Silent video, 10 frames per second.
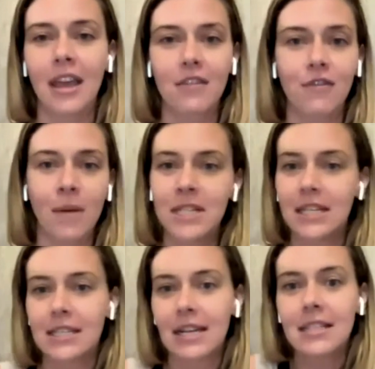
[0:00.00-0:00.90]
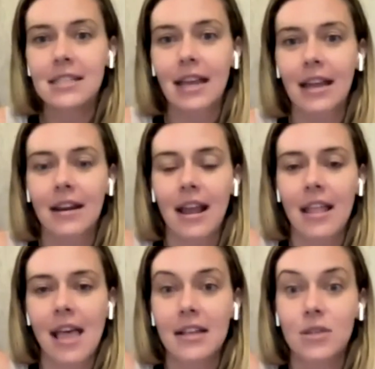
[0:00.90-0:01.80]
like from a distance.
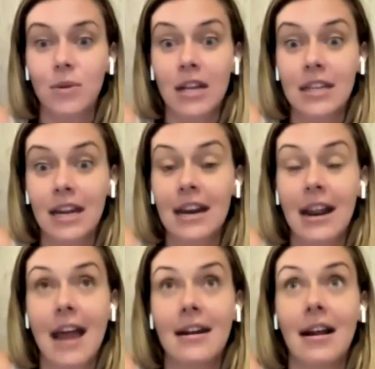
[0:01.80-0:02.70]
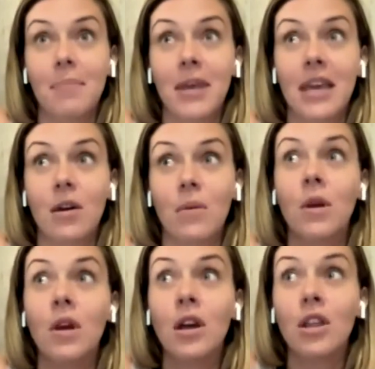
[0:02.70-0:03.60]
And that's what I did. And it ended up being
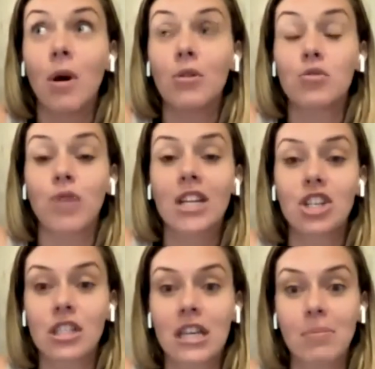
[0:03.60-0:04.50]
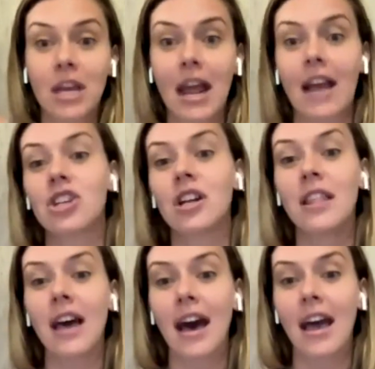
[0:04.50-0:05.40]
the most rich and deep
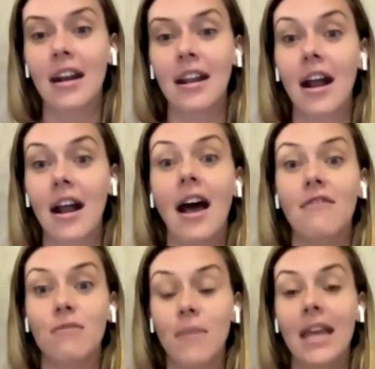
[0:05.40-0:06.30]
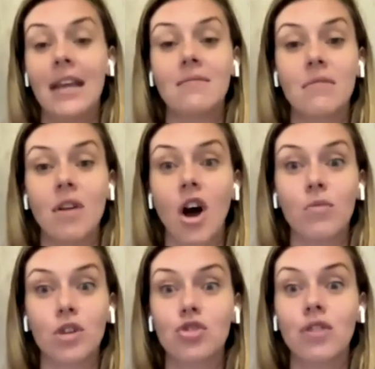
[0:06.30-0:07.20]
connection that I've made
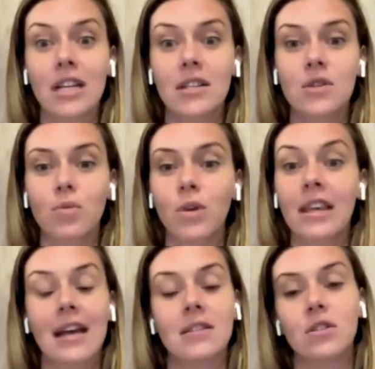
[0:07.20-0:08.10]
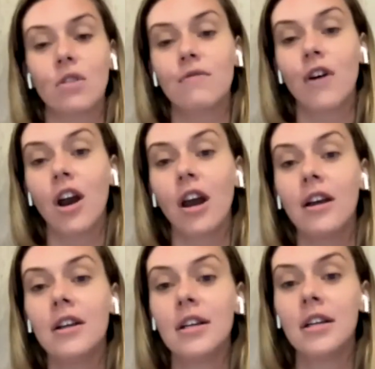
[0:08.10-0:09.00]
on retreats with guests so far.
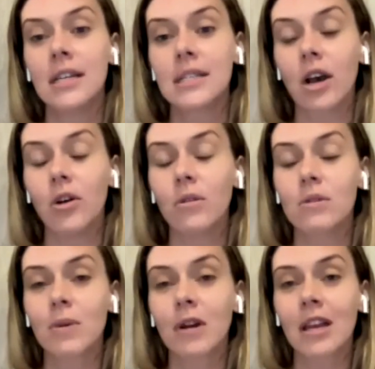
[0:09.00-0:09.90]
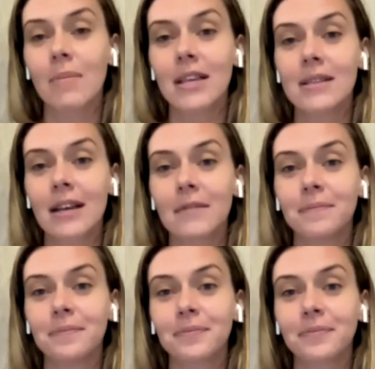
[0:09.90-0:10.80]
So it was pretty
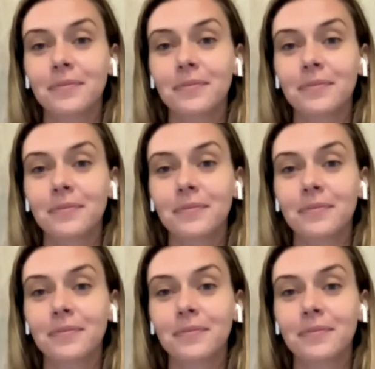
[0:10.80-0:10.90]
amazing.